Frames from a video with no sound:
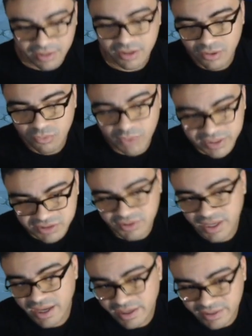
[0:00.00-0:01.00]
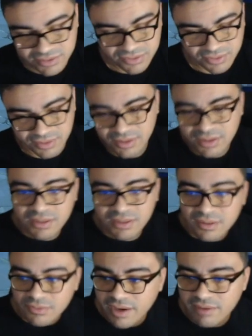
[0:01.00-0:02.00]
you know westernized or
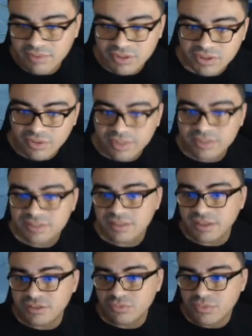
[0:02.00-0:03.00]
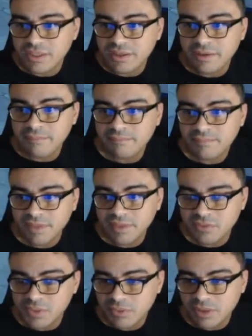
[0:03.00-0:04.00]
whatever. So it's it's really
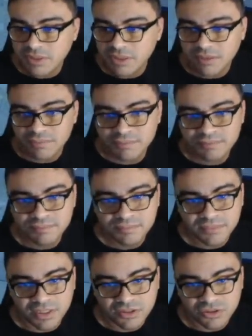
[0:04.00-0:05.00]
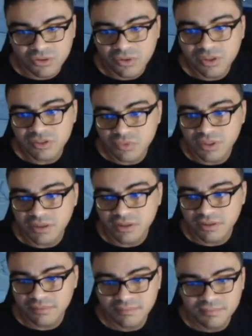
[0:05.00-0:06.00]
it's really well done. Like the story is really
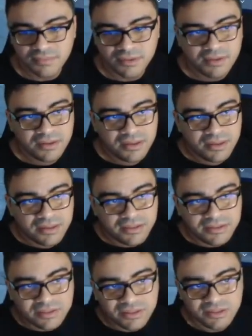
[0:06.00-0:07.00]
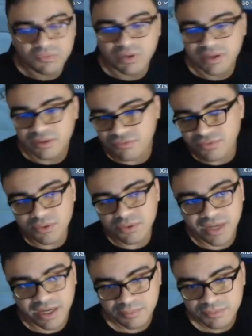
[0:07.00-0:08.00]
good. This this is one of the few
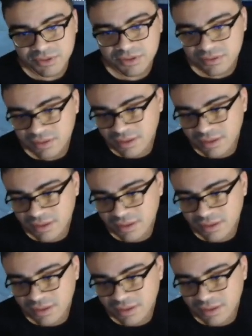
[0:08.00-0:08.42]
games